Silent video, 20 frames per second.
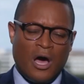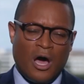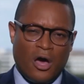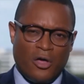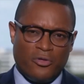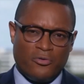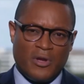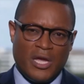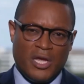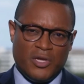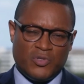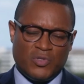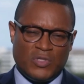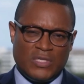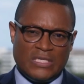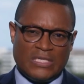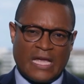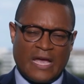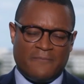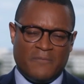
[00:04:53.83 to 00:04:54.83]
other
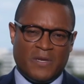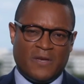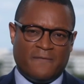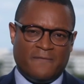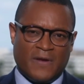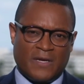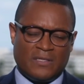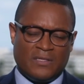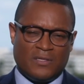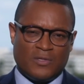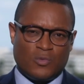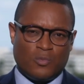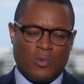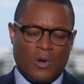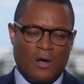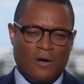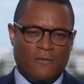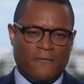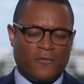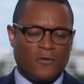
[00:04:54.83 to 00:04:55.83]
agencies have been affected as
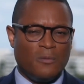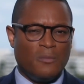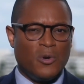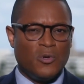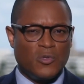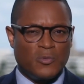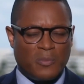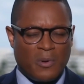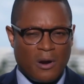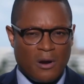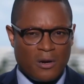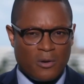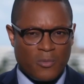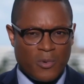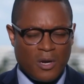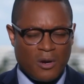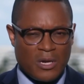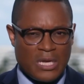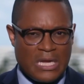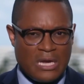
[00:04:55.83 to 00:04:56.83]
well. For the most part,
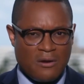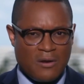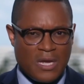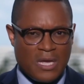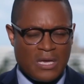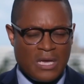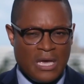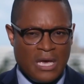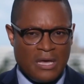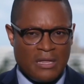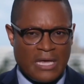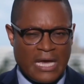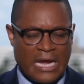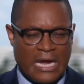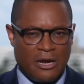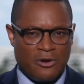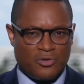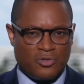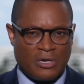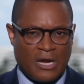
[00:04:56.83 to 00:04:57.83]
we aren't hearing
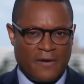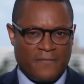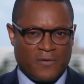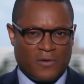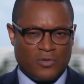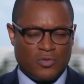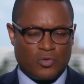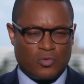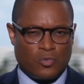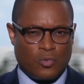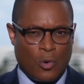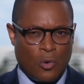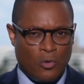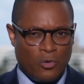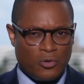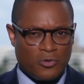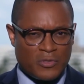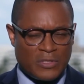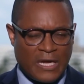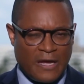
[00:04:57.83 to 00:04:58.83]
that air traffic
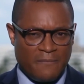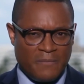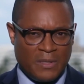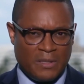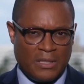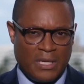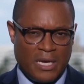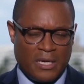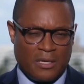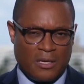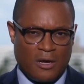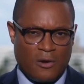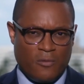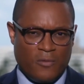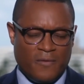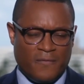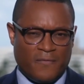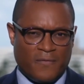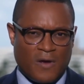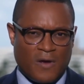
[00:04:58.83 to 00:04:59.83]
controllers have been let go. We've